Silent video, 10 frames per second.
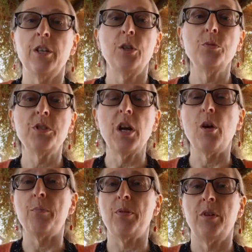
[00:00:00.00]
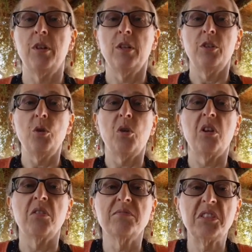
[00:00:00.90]
you dump
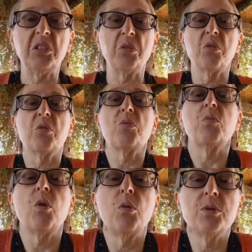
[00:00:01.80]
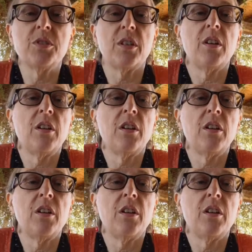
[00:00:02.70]
your, gross and